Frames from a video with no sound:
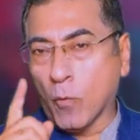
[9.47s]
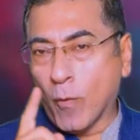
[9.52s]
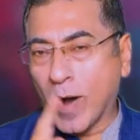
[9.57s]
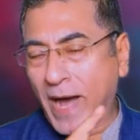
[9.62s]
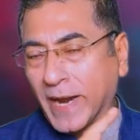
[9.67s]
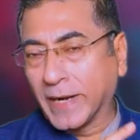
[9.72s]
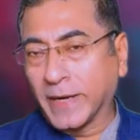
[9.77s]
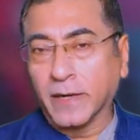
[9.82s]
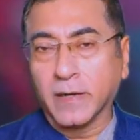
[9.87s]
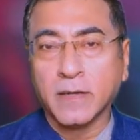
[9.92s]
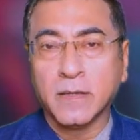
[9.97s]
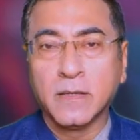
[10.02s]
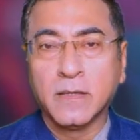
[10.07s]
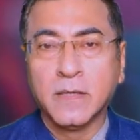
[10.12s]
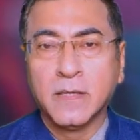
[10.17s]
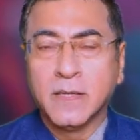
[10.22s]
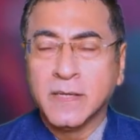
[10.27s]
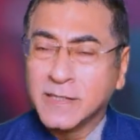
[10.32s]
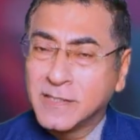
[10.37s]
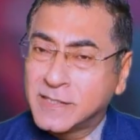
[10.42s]
One,
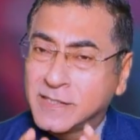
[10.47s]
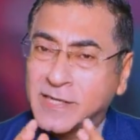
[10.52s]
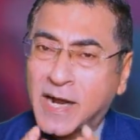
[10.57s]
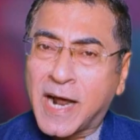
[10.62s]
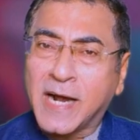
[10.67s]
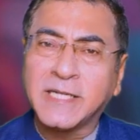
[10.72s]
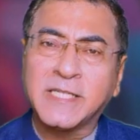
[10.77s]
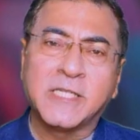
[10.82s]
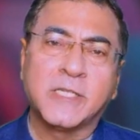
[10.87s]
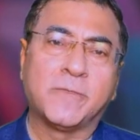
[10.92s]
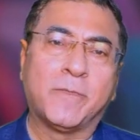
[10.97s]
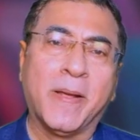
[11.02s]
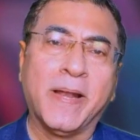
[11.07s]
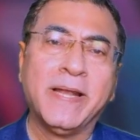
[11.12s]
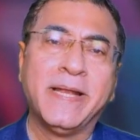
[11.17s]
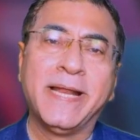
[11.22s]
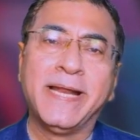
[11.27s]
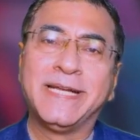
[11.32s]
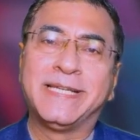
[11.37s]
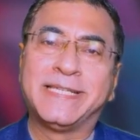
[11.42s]
start
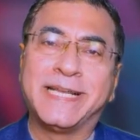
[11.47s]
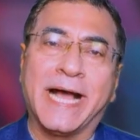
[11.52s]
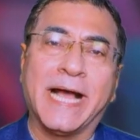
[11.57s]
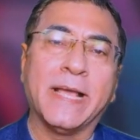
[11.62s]
spending